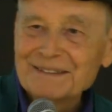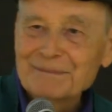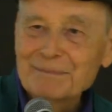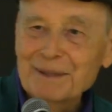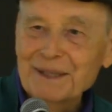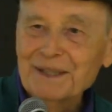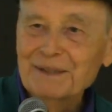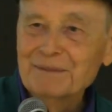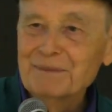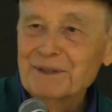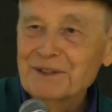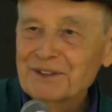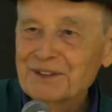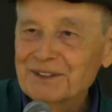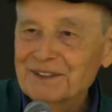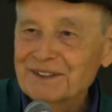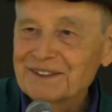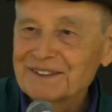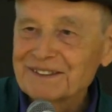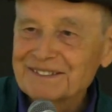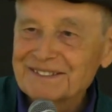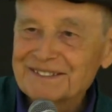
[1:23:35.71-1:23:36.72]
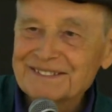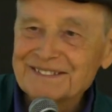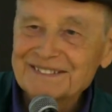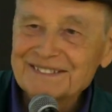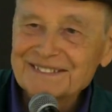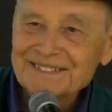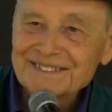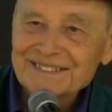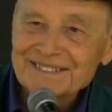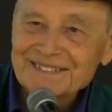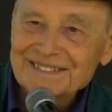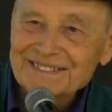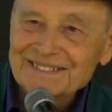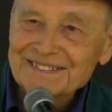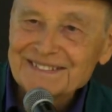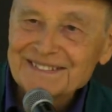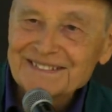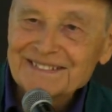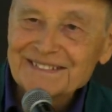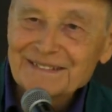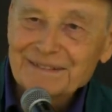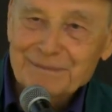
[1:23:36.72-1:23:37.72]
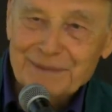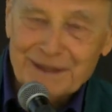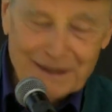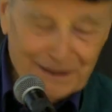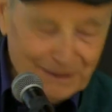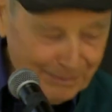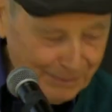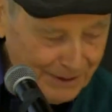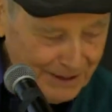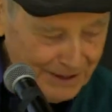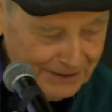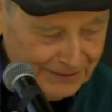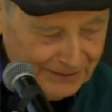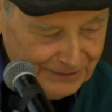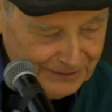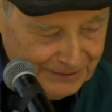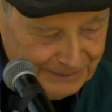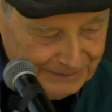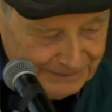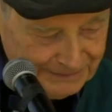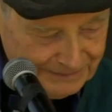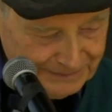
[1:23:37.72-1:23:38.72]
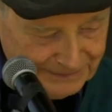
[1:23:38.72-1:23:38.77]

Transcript: pay admission, pay the price.